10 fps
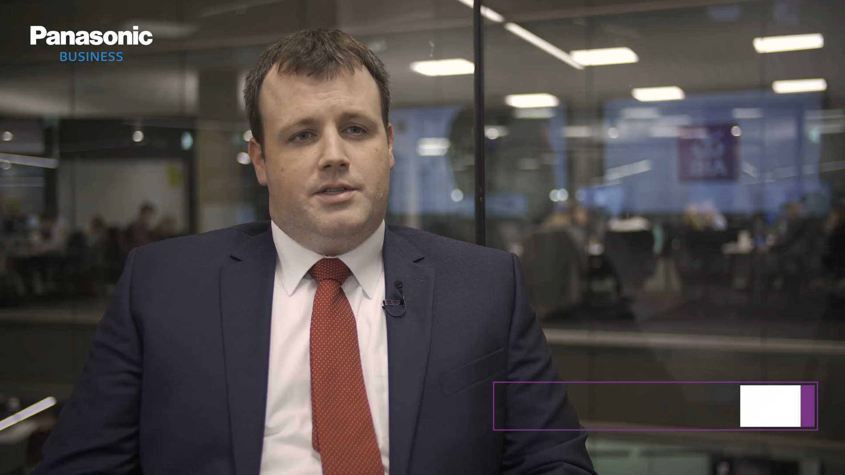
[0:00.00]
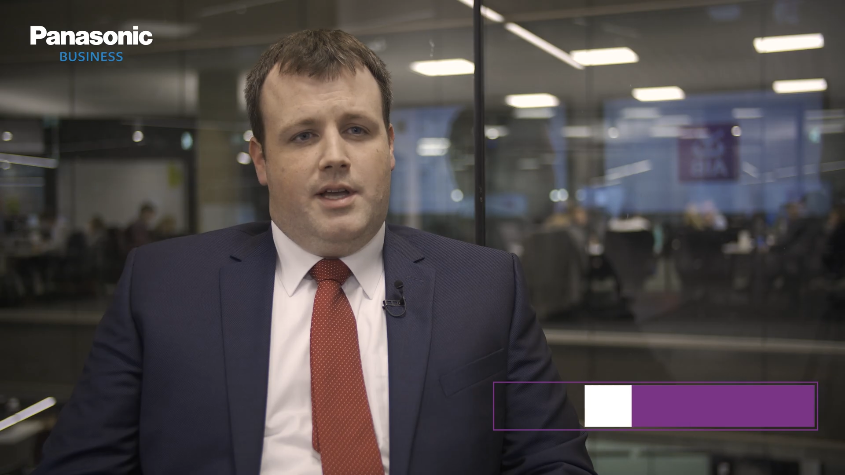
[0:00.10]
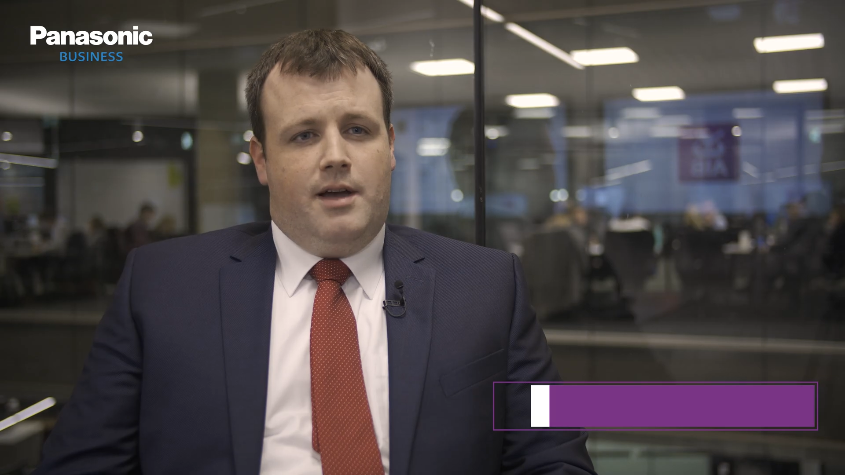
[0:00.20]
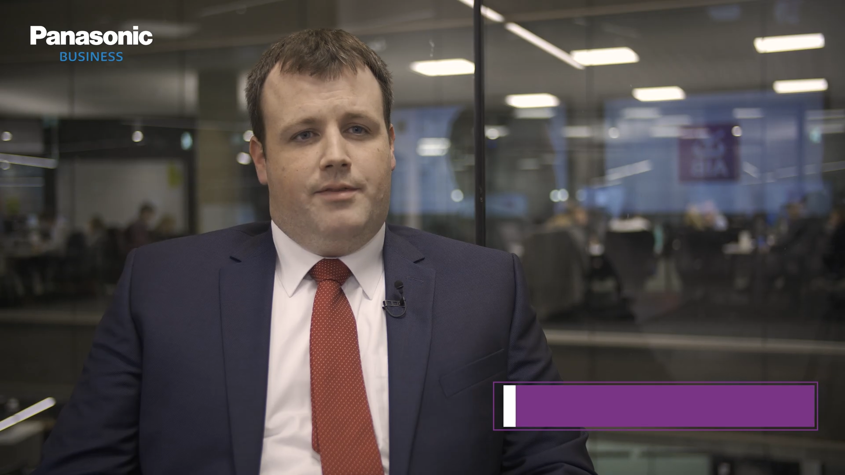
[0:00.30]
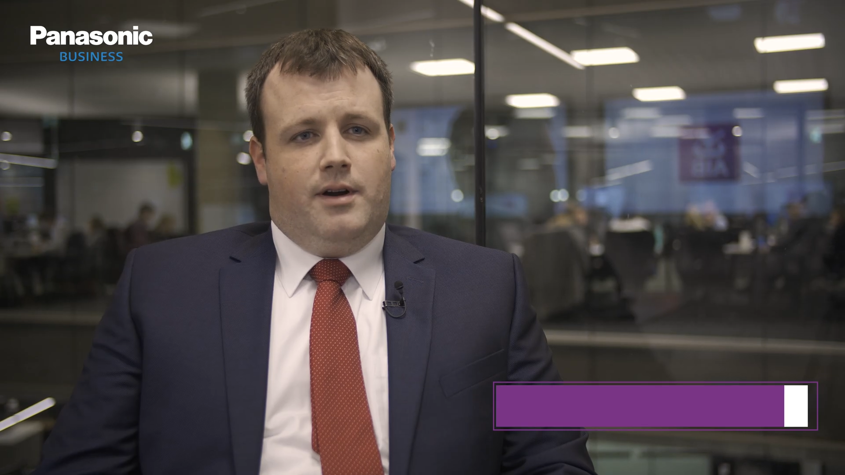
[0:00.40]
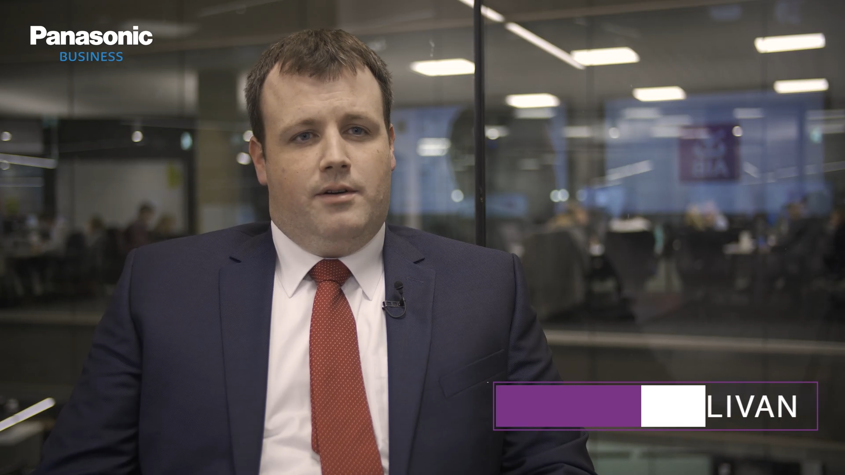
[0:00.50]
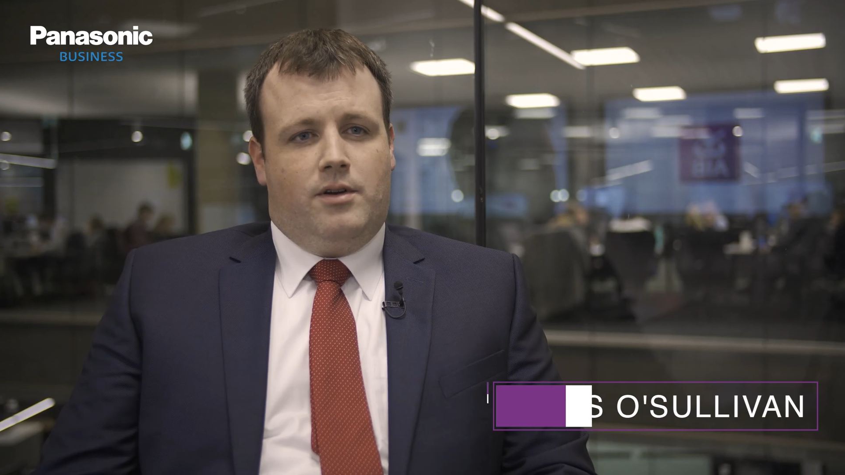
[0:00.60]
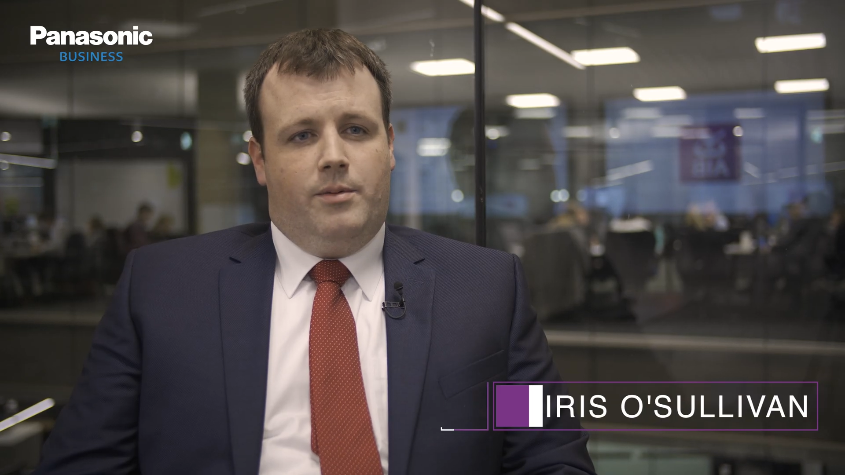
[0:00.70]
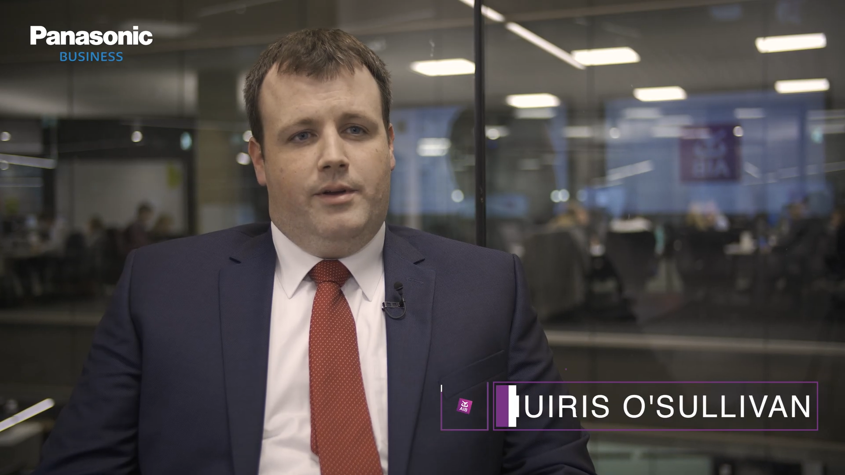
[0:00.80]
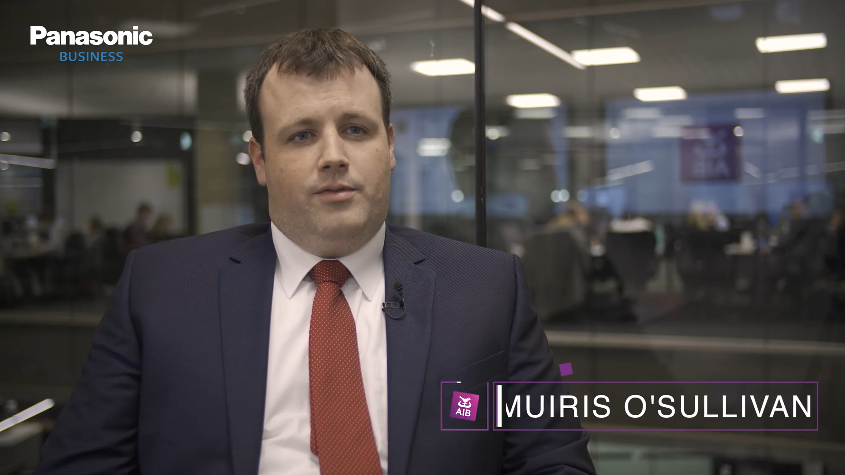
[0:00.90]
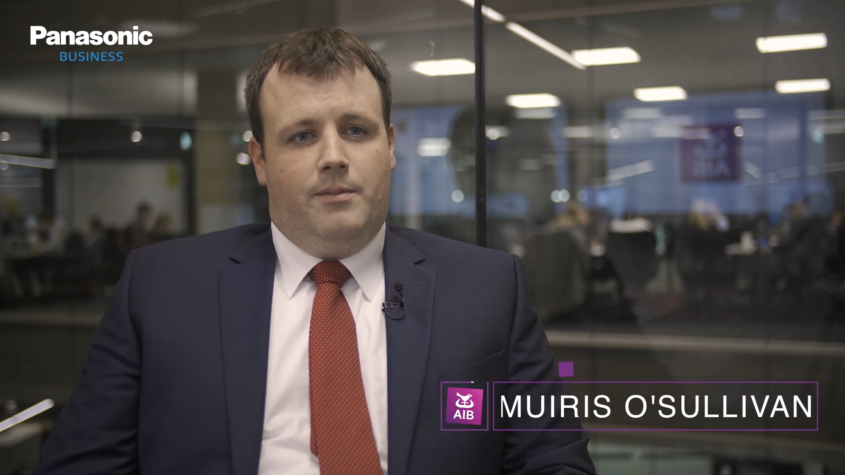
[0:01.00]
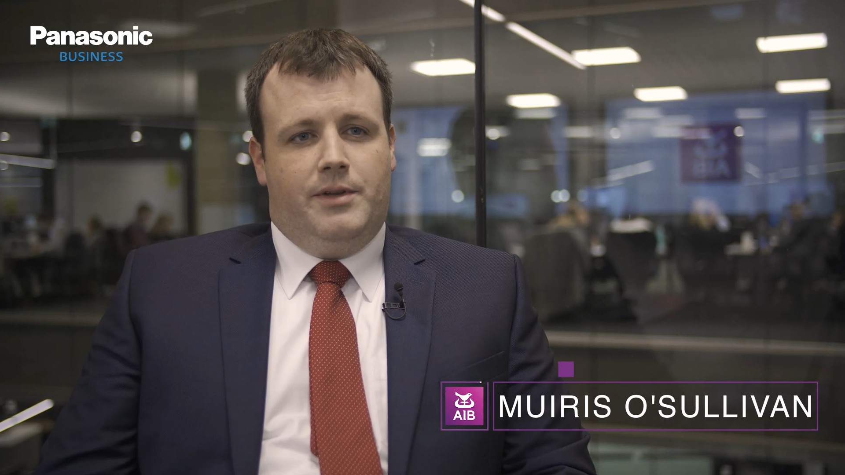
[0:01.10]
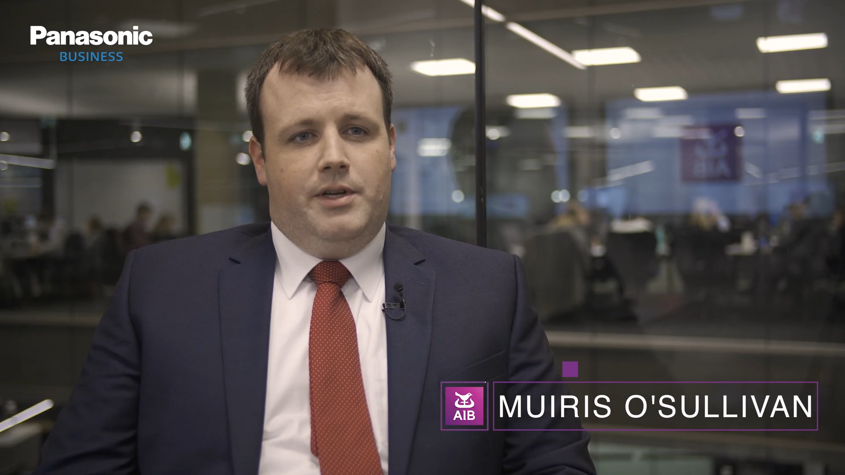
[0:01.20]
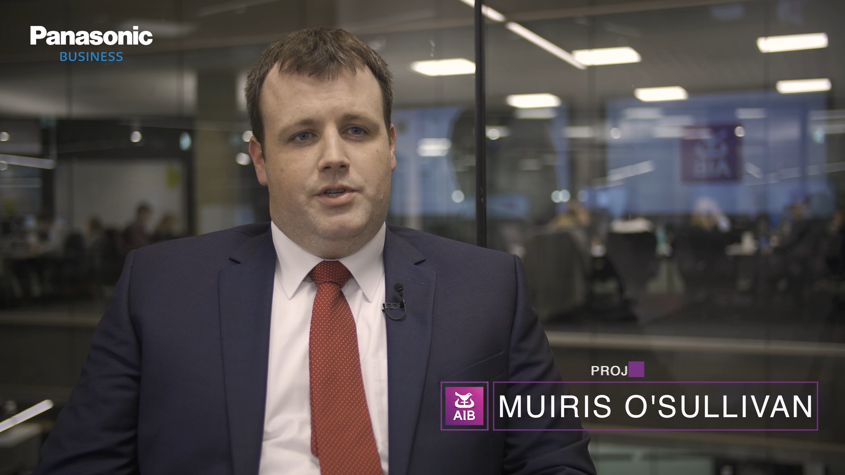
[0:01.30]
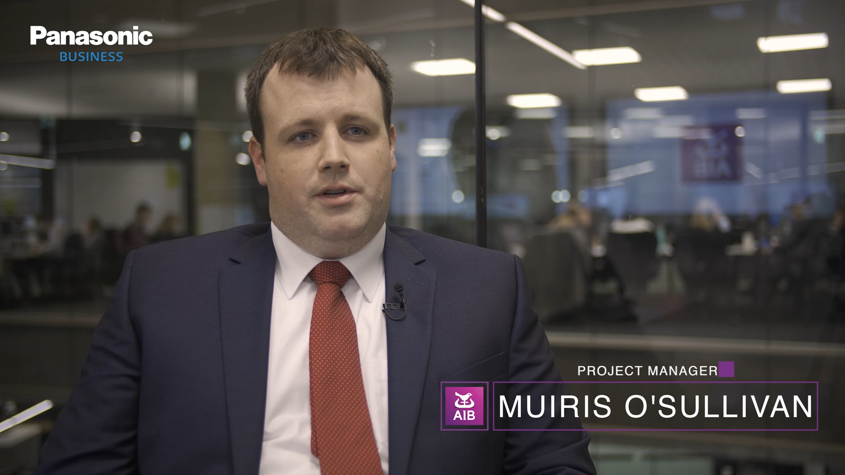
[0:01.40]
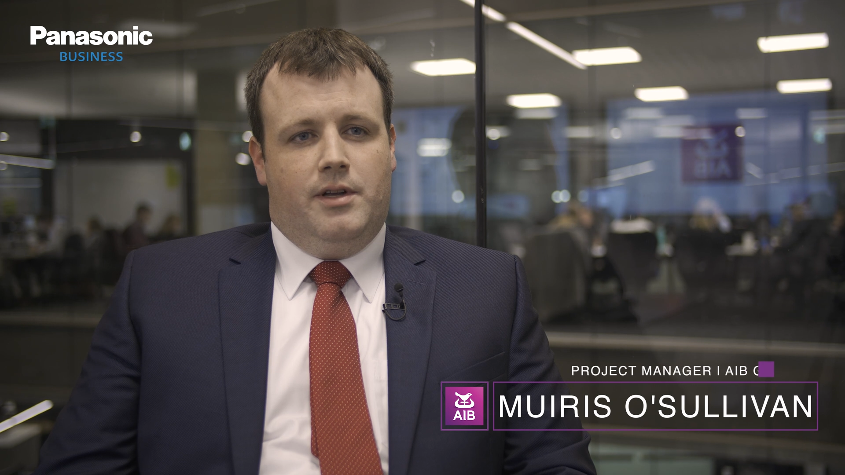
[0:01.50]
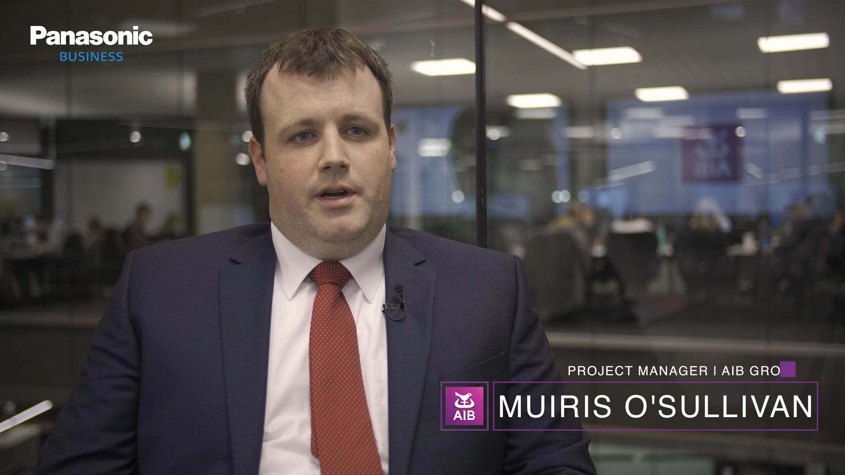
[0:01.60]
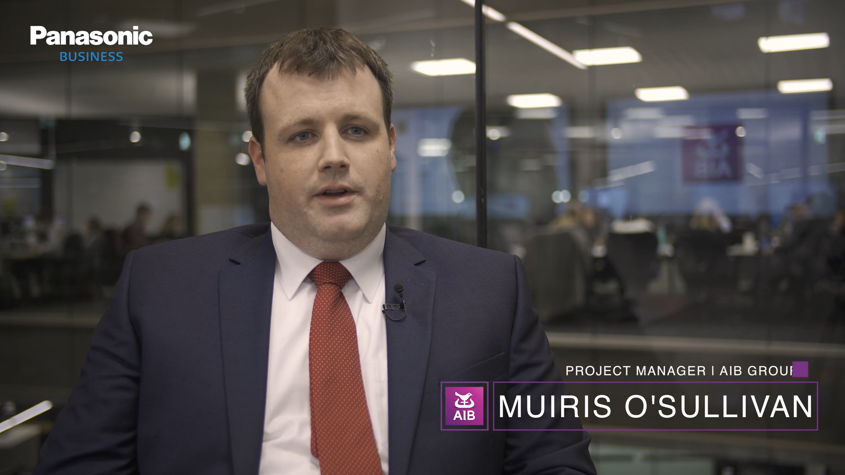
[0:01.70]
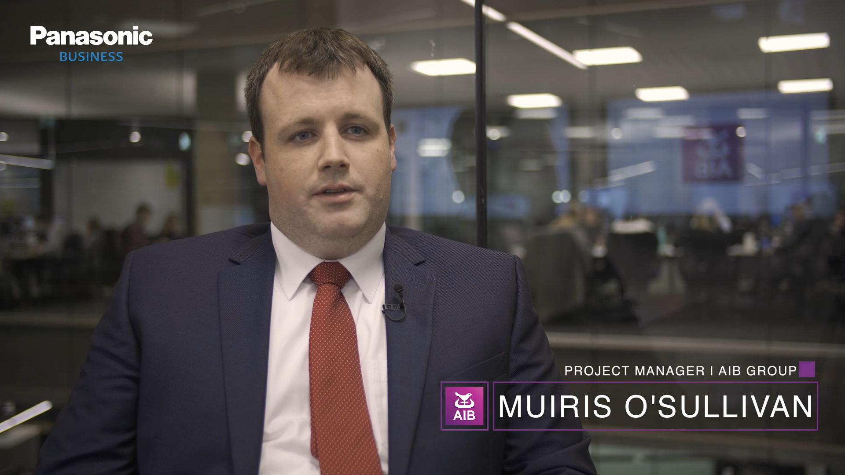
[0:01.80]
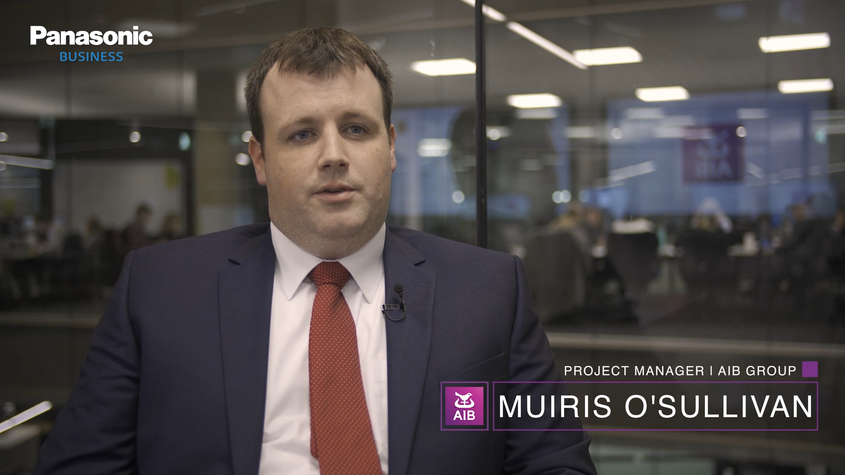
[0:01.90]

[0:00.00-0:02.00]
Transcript: staff are coming from the digital area,